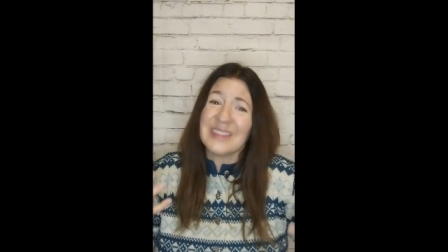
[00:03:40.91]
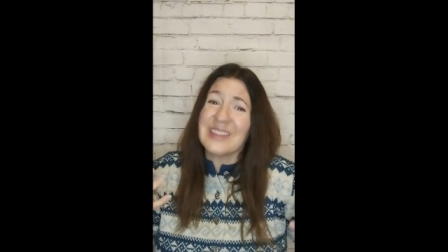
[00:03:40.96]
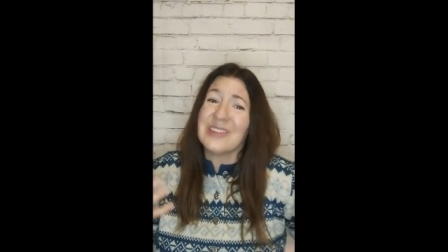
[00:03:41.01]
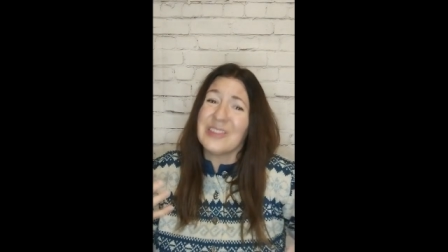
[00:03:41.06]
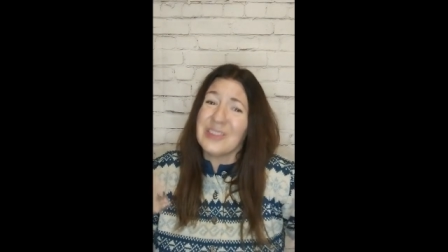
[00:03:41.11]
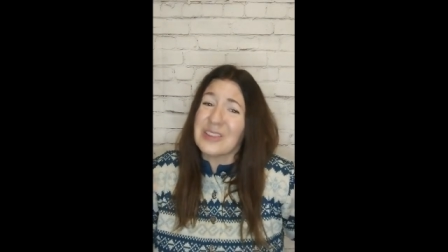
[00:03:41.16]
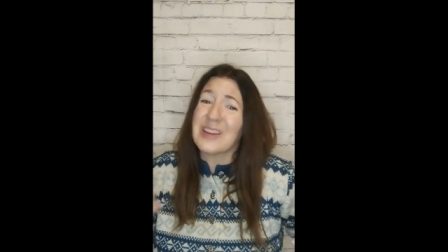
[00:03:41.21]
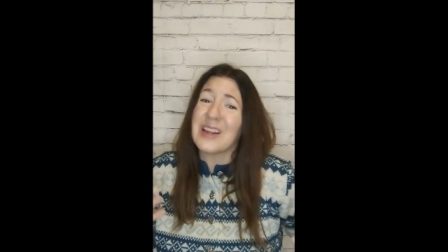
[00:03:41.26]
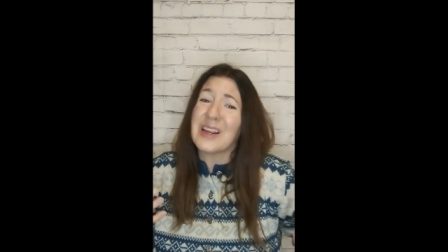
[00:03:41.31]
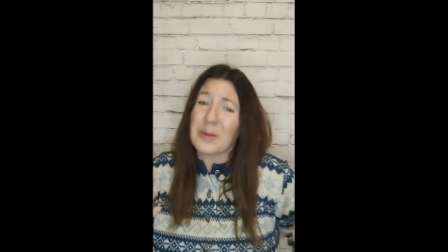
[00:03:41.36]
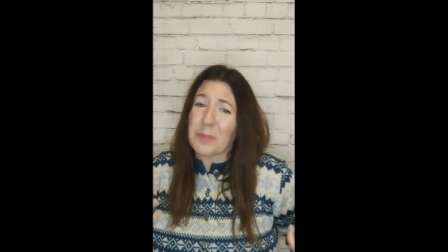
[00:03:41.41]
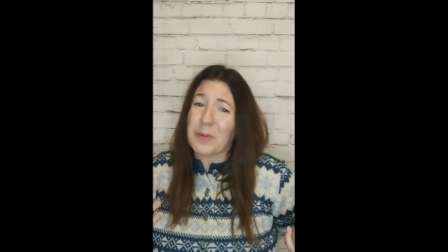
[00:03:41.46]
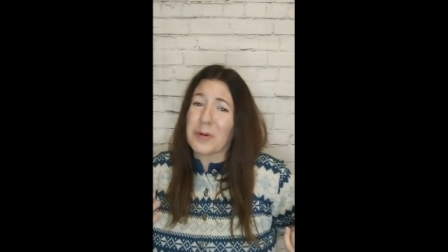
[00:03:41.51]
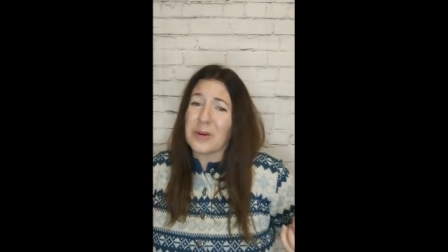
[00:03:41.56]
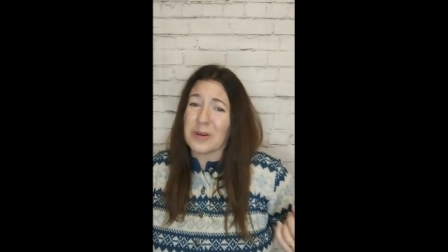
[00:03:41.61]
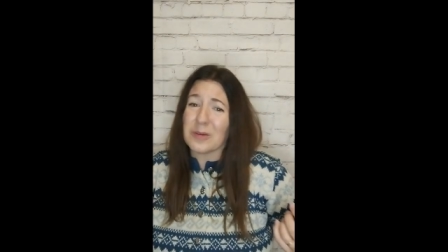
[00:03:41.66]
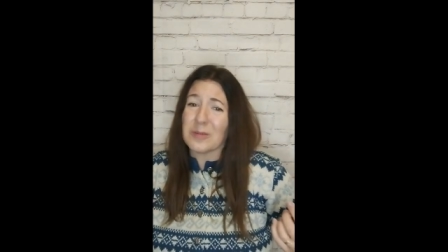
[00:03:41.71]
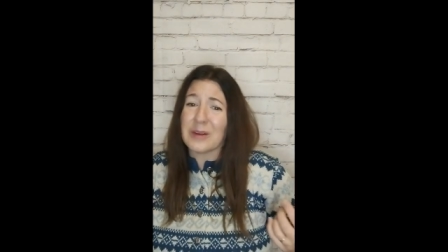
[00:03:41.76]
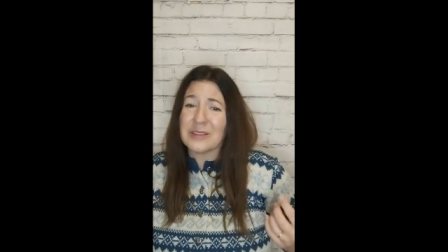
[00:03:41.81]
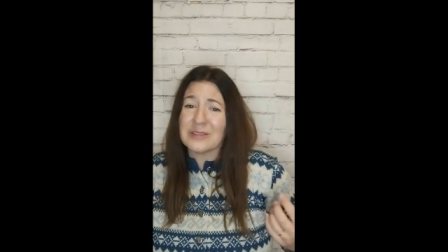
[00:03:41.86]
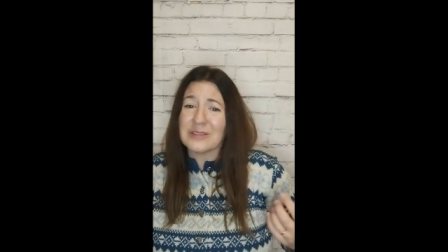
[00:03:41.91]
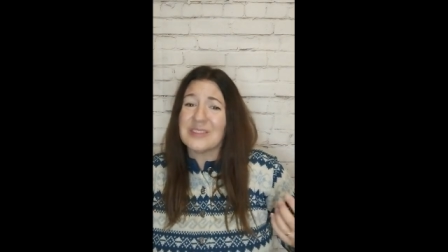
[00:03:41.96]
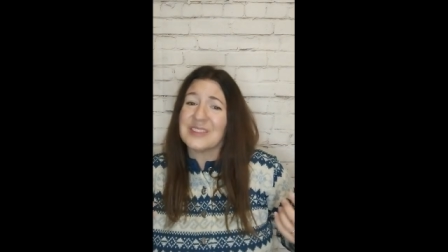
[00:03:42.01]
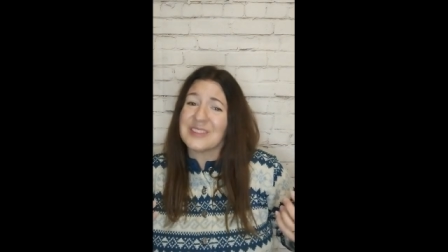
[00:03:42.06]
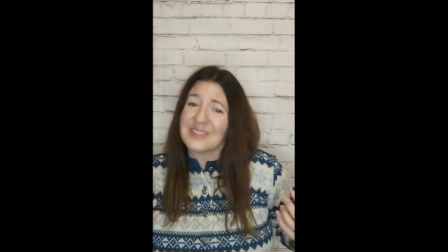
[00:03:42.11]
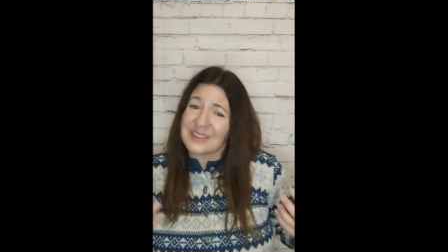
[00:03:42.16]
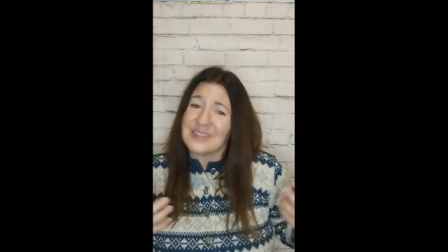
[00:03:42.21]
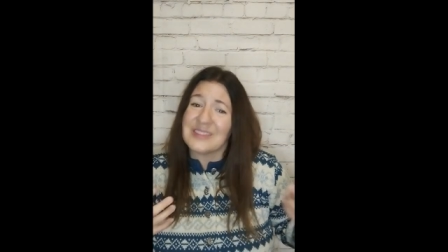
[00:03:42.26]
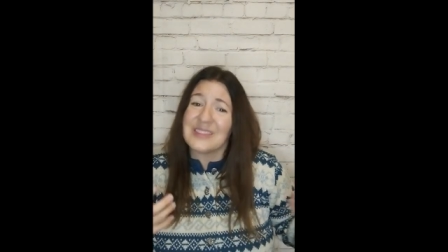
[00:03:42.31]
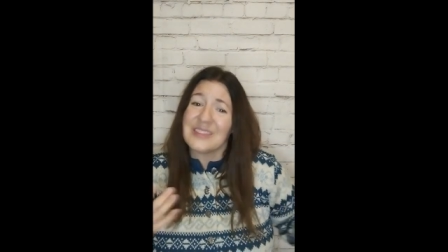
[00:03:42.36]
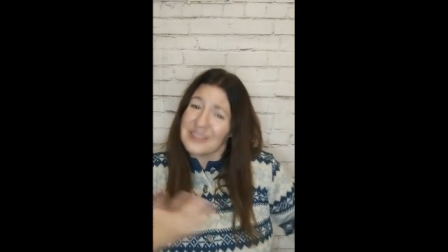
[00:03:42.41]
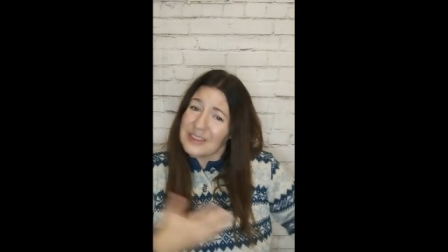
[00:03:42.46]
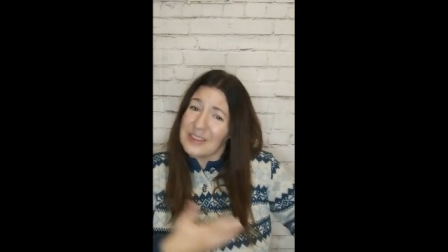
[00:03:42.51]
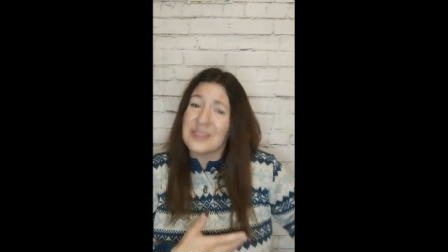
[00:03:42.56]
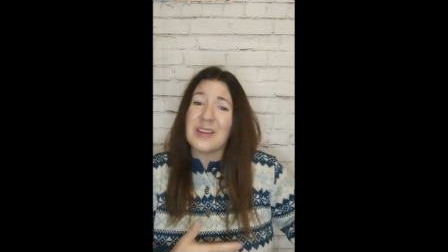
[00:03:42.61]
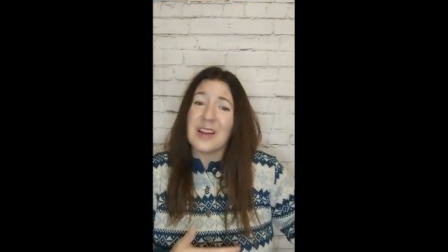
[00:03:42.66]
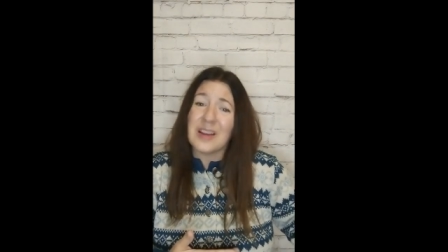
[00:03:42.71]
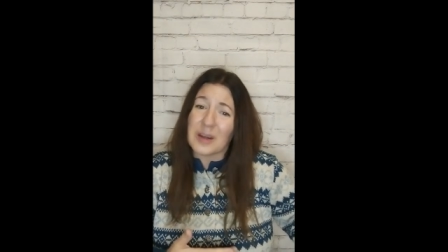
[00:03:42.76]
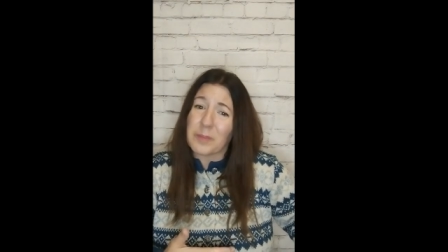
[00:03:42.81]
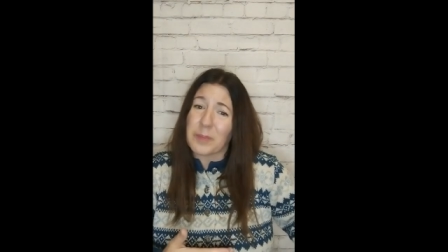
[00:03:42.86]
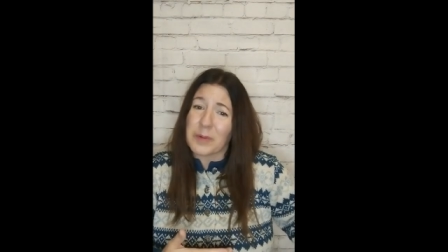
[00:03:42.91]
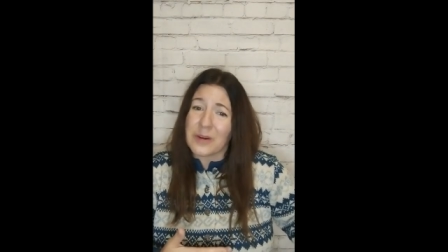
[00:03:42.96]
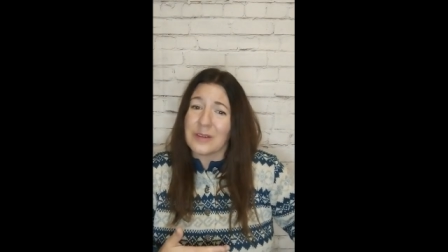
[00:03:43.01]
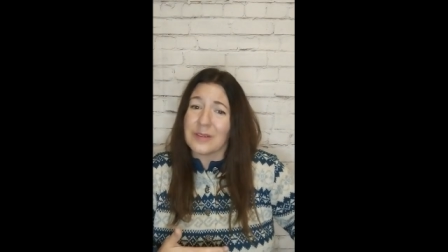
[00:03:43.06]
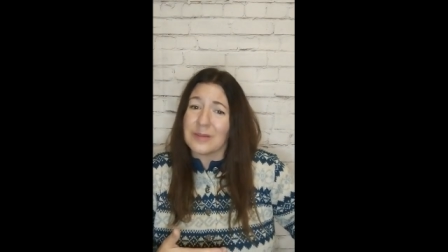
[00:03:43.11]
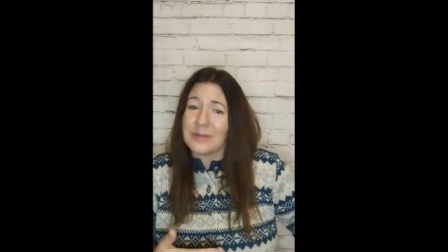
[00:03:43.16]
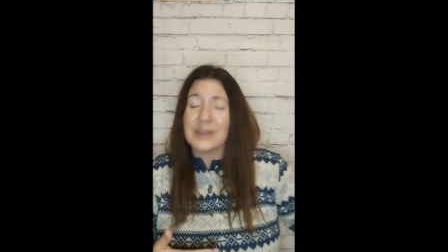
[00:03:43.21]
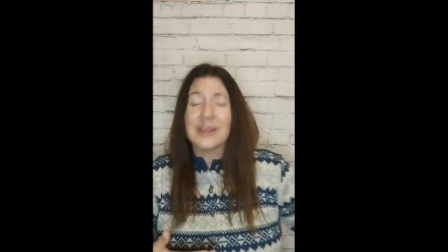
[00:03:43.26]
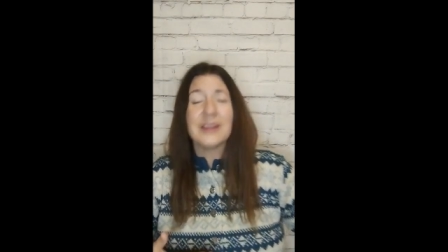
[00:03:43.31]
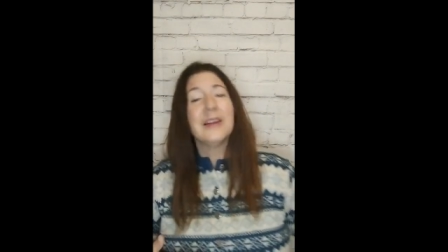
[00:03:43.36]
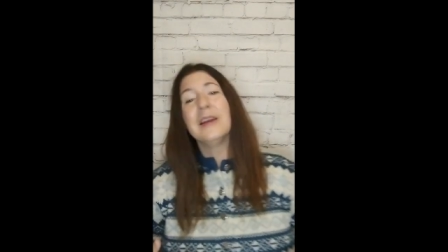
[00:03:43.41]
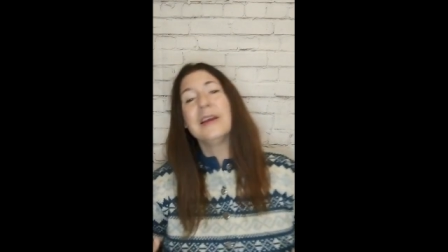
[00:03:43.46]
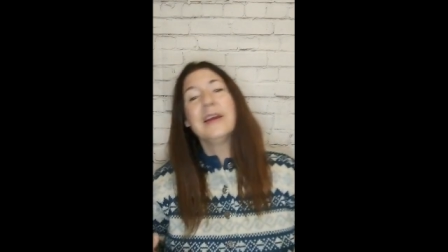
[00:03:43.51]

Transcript: it looked like a perm. I just, it looked like a perm.